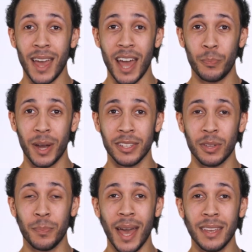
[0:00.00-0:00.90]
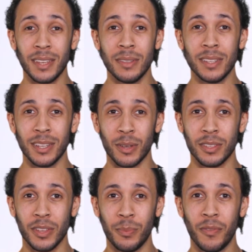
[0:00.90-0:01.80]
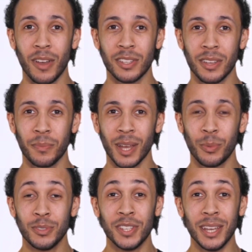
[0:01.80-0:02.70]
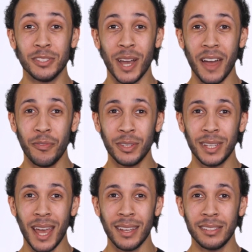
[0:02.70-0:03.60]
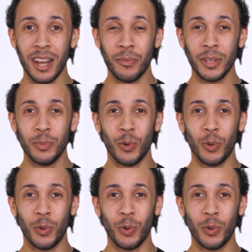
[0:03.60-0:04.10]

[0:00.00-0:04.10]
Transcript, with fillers: I want humanity to know their impression of me will change every day as I learn